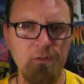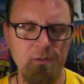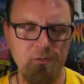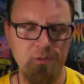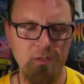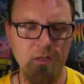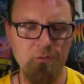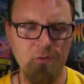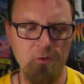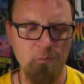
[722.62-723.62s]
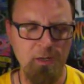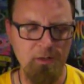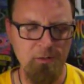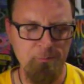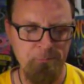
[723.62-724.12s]
It's on Kickstarter right
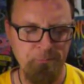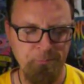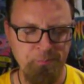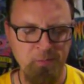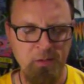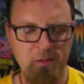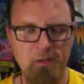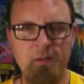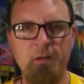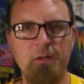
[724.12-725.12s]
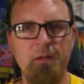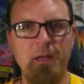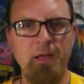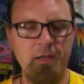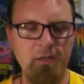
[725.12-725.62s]
now. And